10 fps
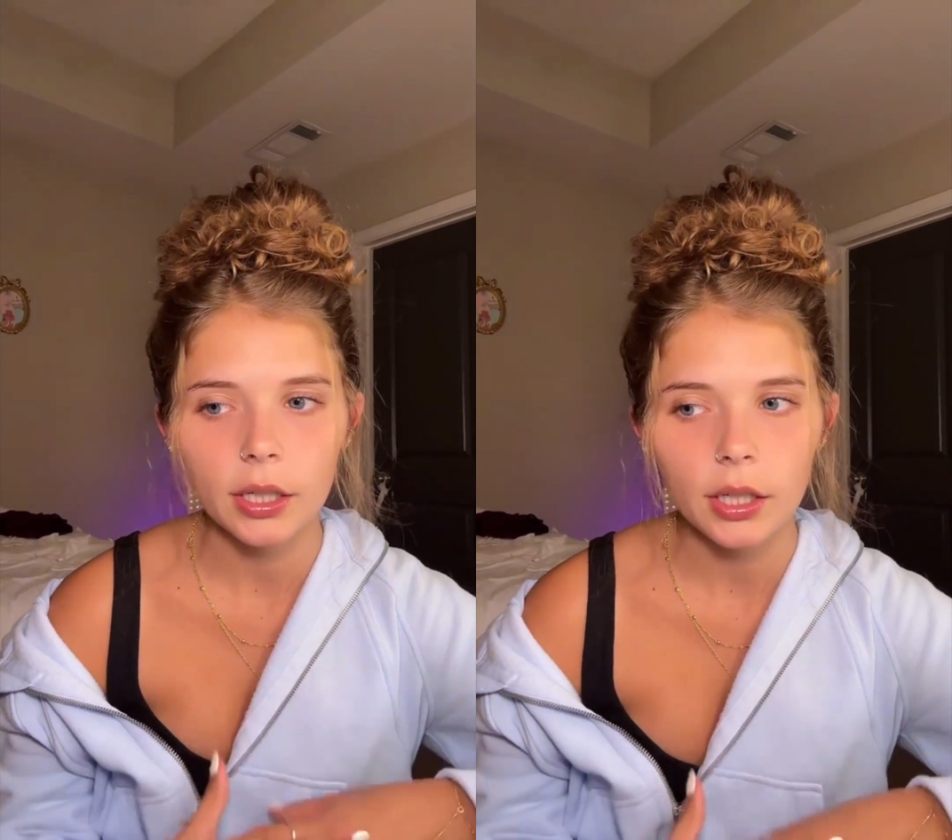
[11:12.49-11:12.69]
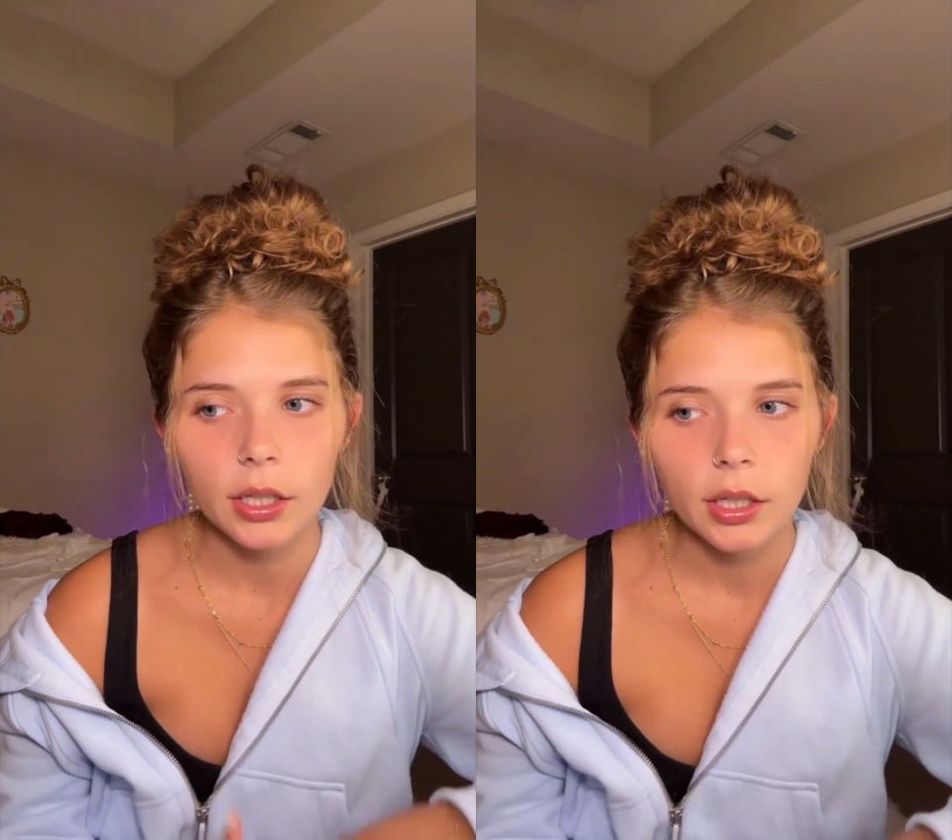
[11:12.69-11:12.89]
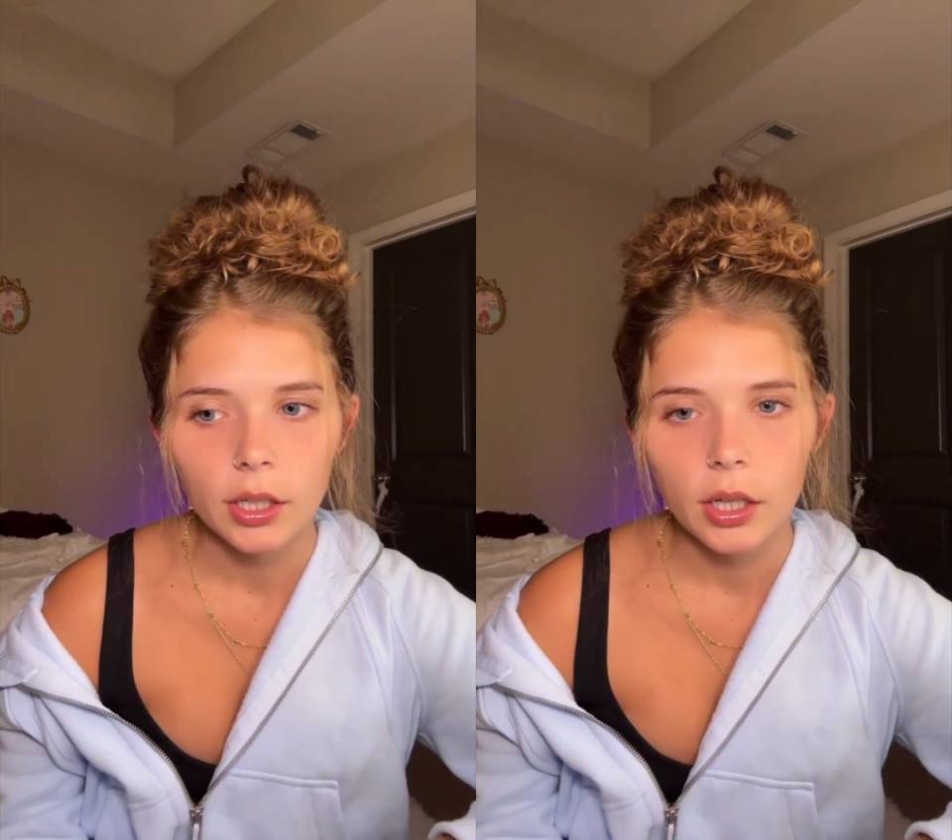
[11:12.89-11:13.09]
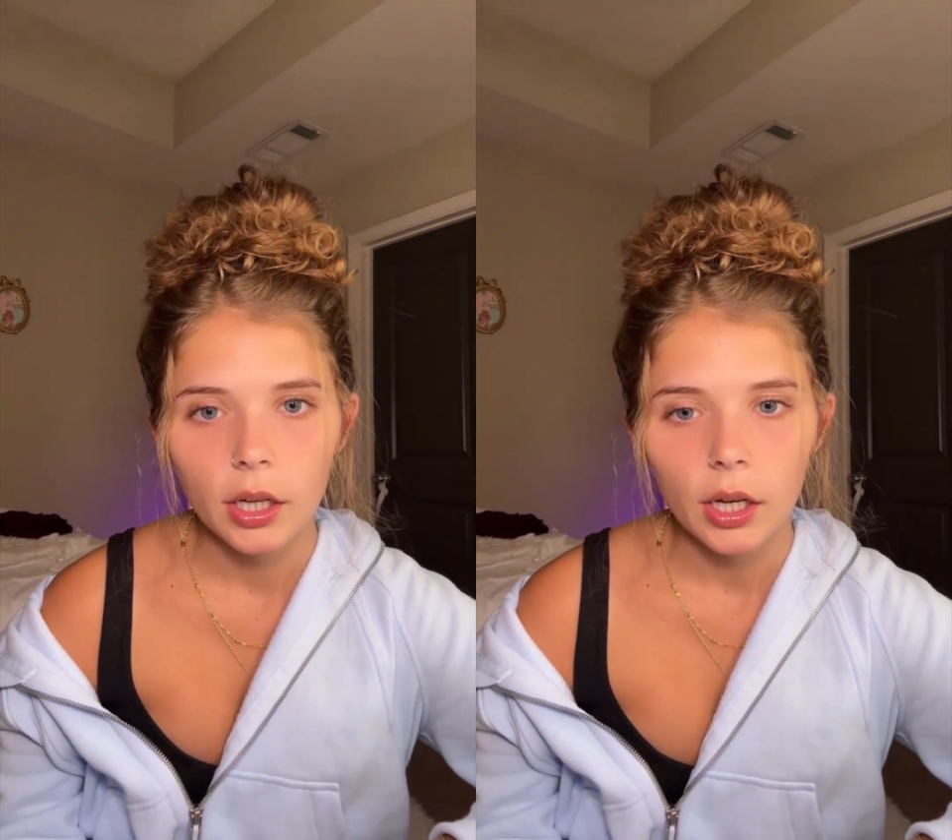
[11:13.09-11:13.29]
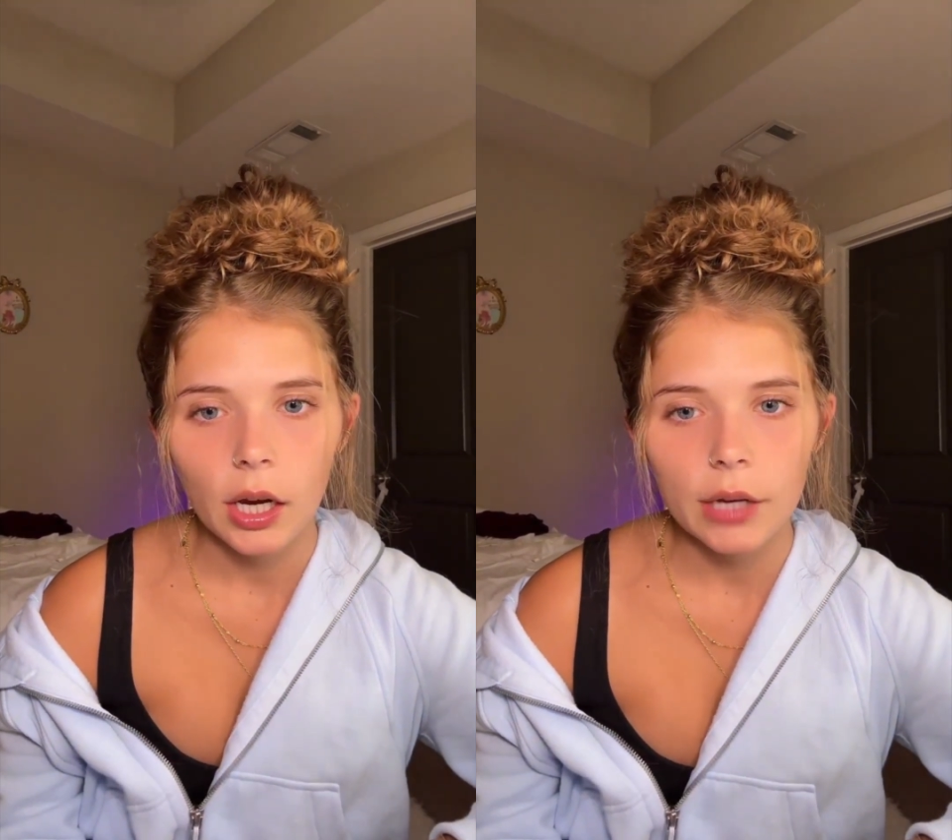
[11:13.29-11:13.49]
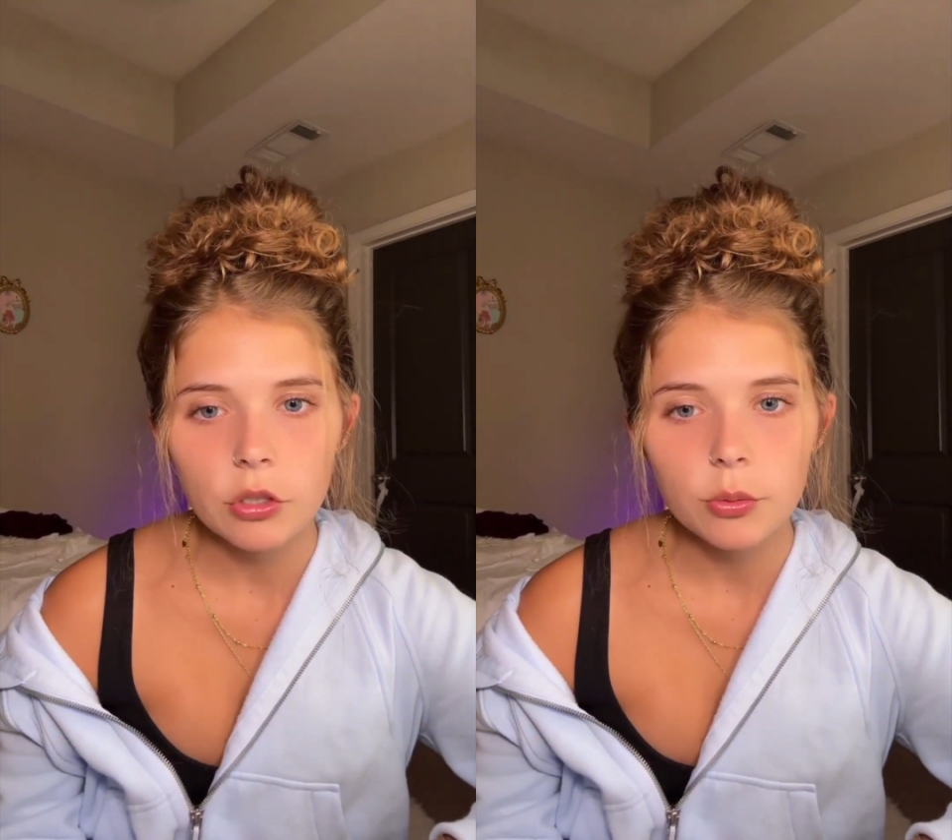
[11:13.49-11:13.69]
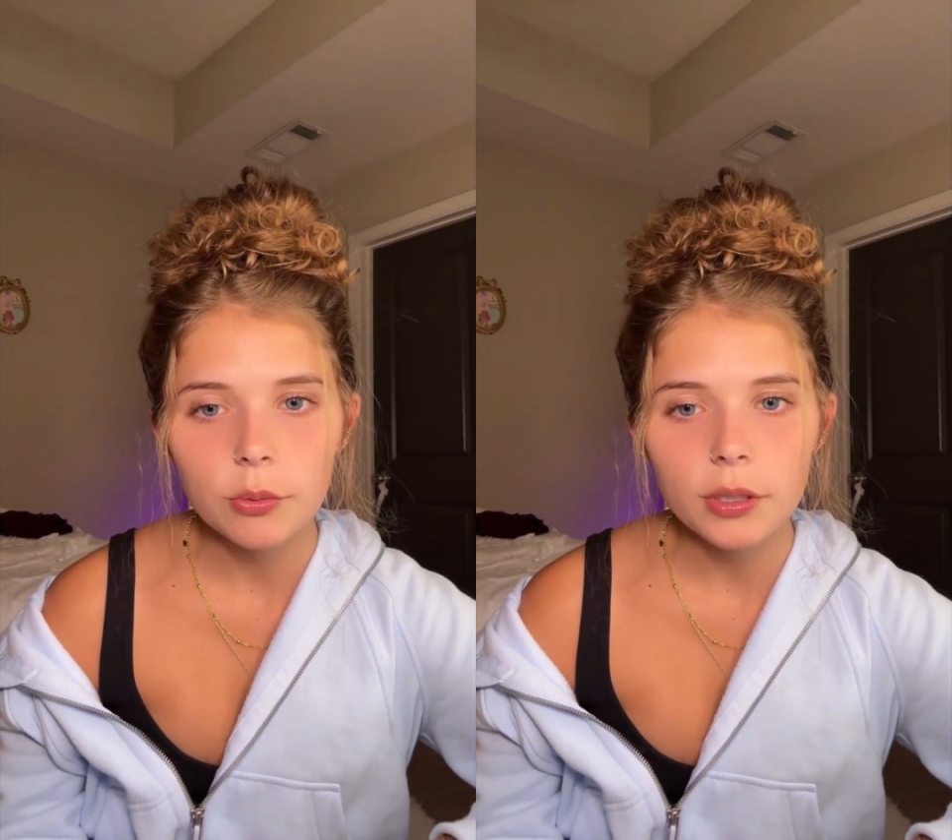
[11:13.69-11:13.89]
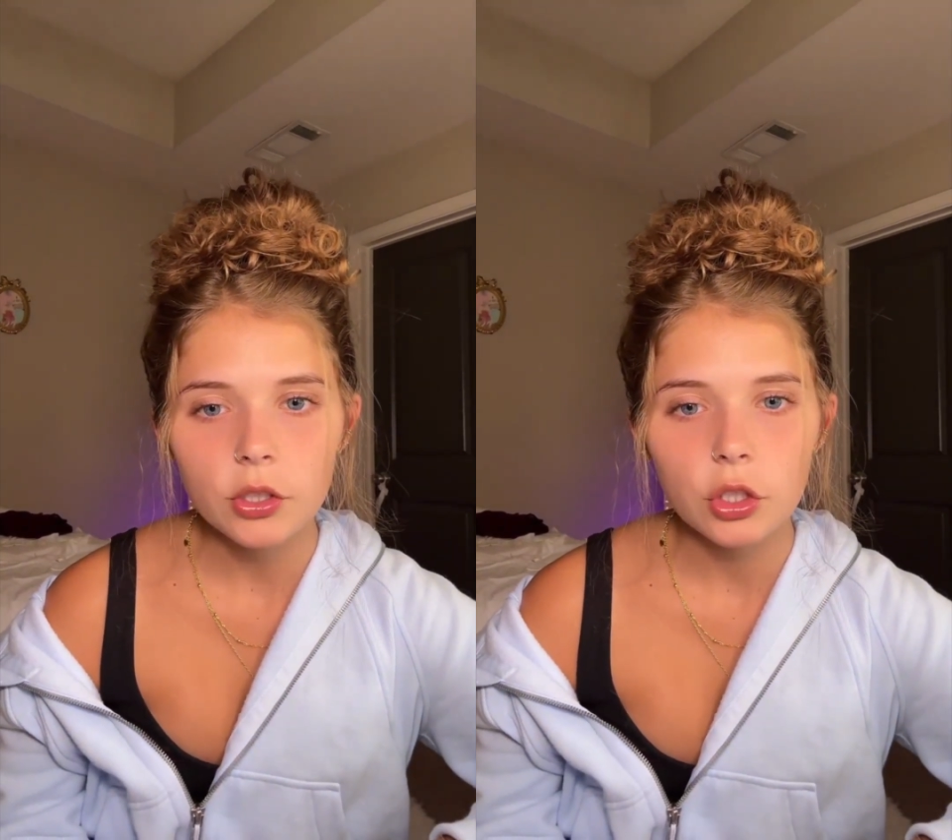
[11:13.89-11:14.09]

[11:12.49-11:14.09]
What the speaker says: of the clutch of the rain